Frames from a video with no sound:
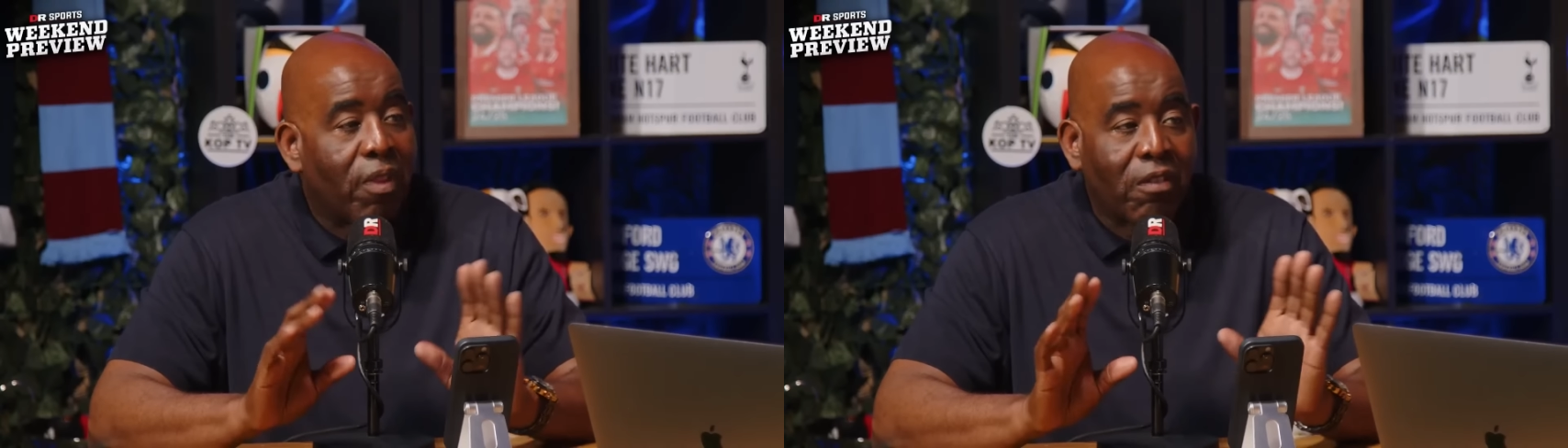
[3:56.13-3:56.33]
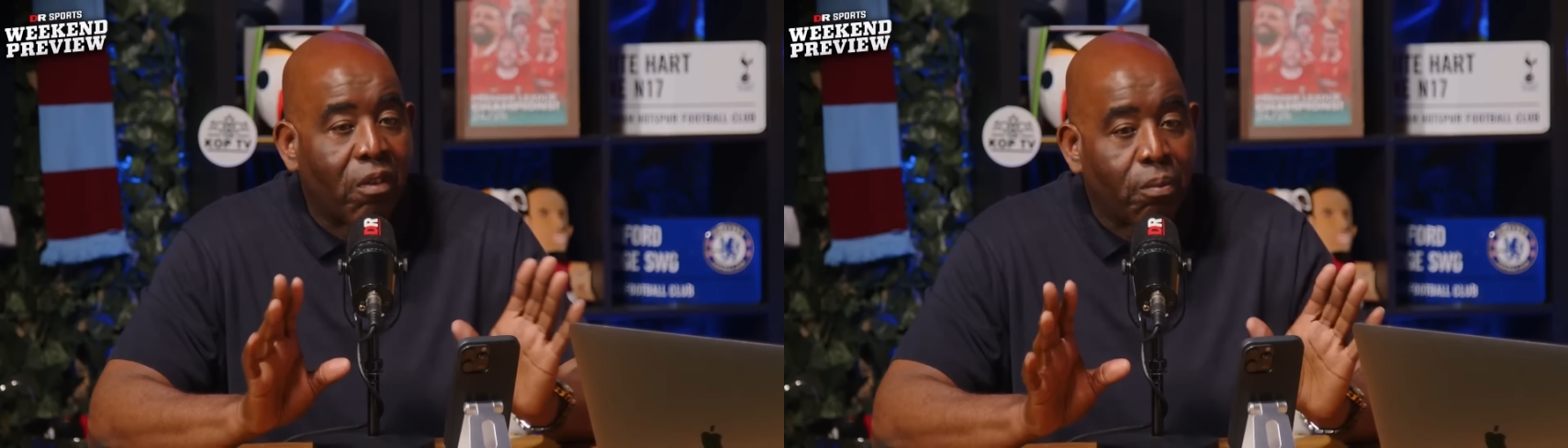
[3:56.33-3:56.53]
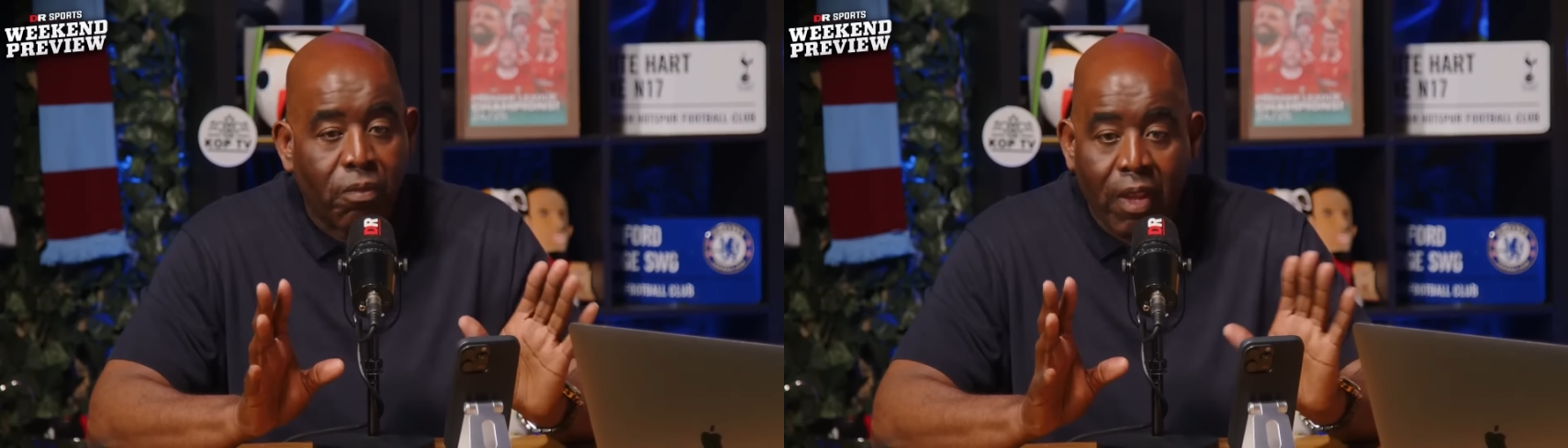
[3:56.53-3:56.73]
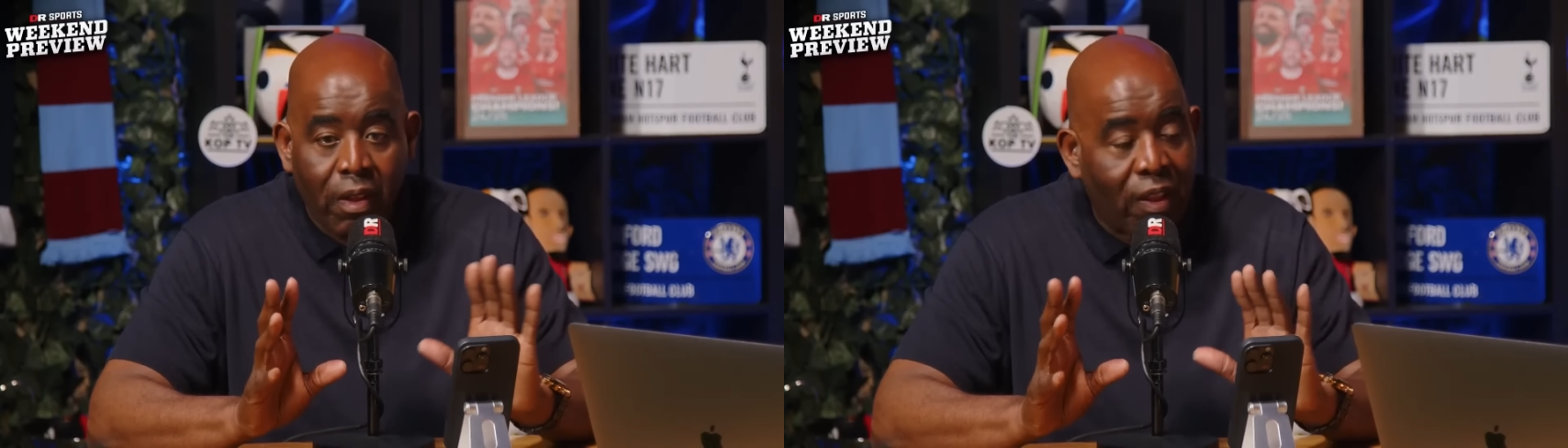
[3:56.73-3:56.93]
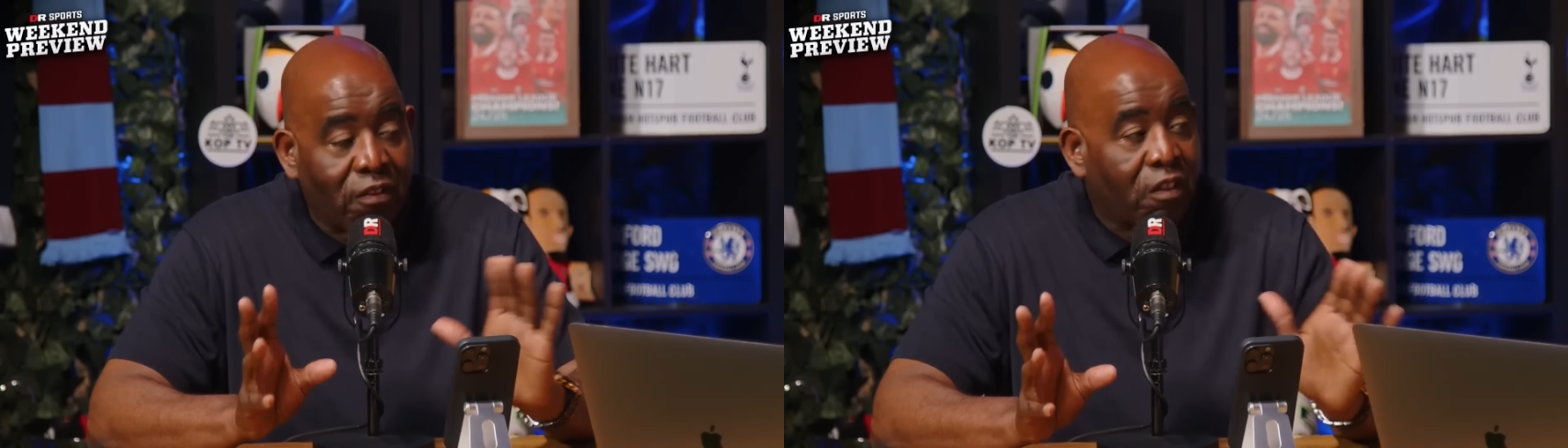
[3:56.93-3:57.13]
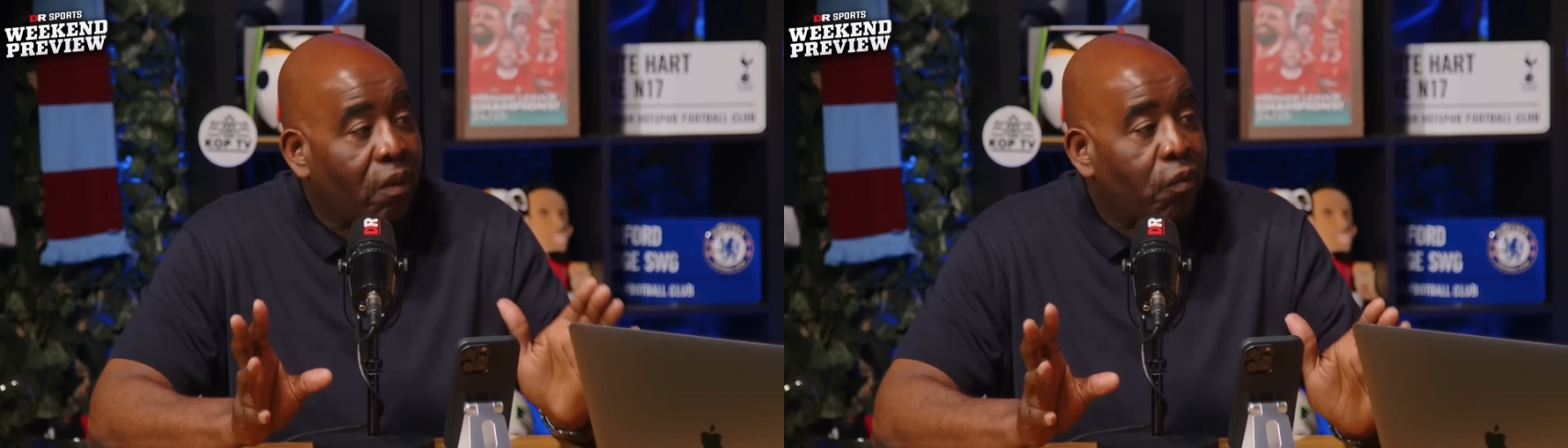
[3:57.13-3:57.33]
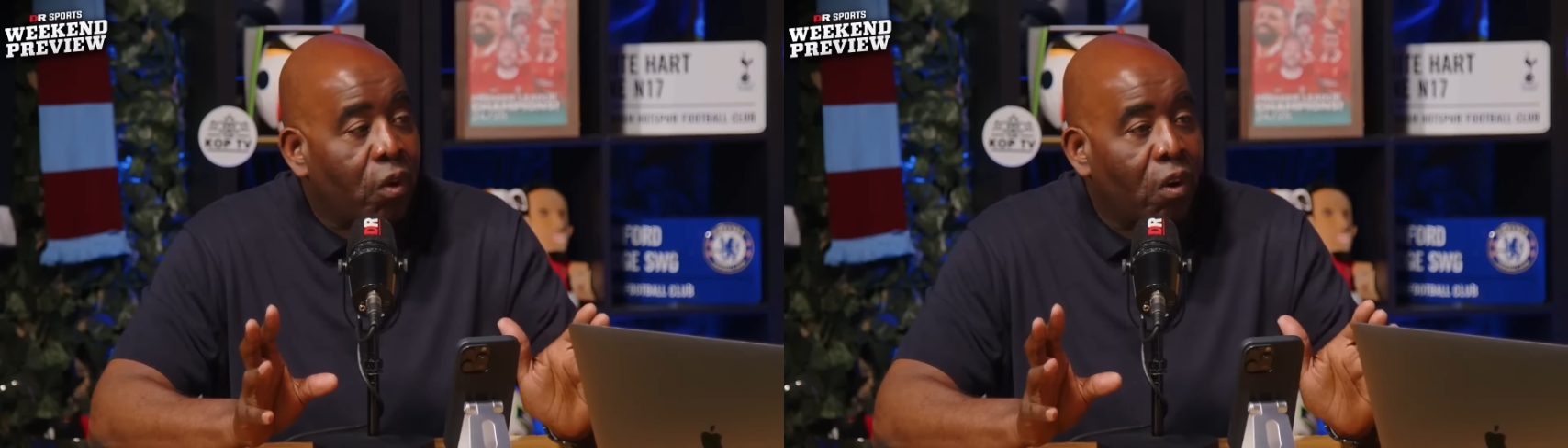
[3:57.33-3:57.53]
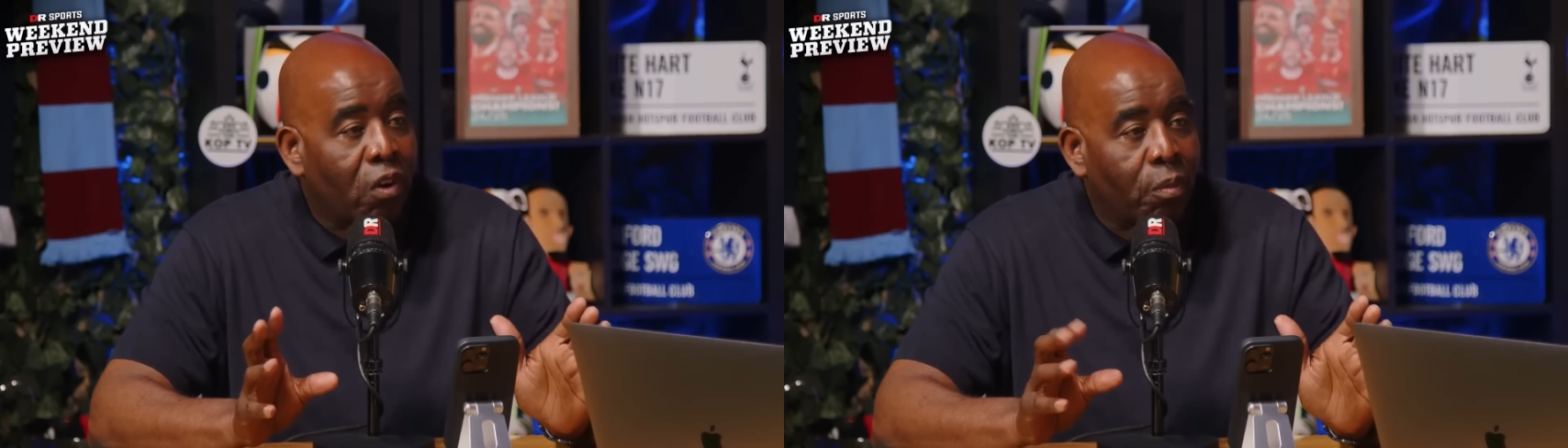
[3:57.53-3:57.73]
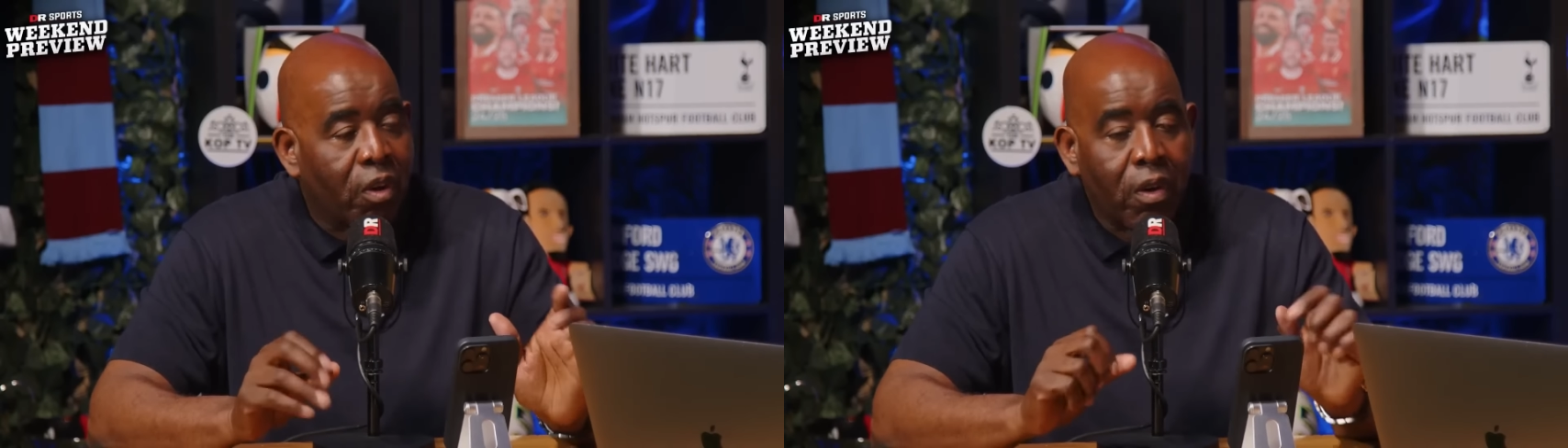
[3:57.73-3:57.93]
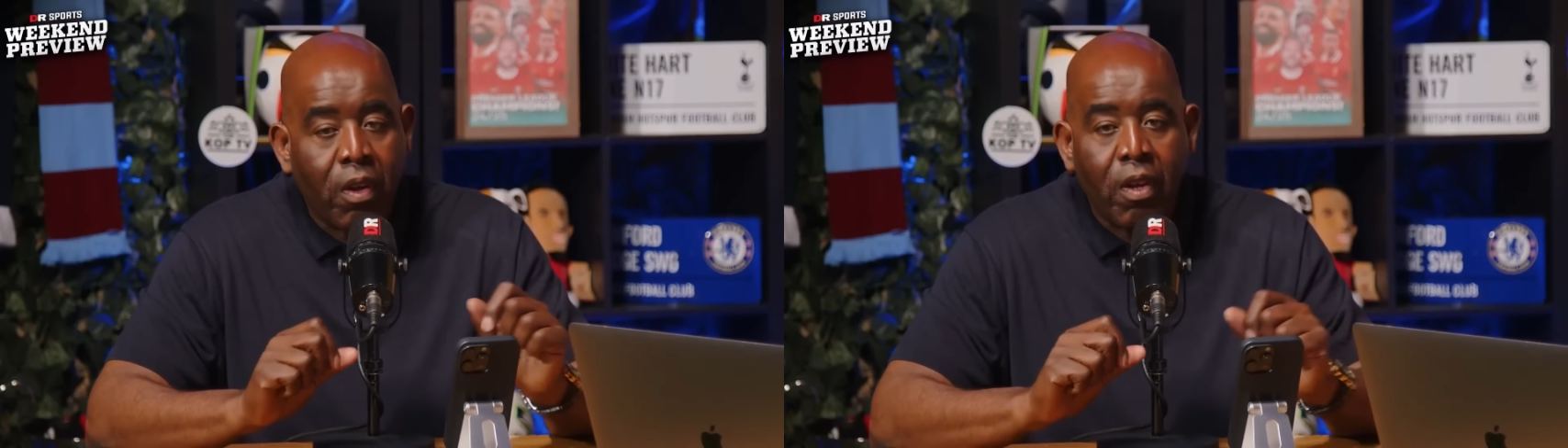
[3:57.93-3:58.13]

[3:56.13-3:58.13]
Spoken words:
That's a different argument.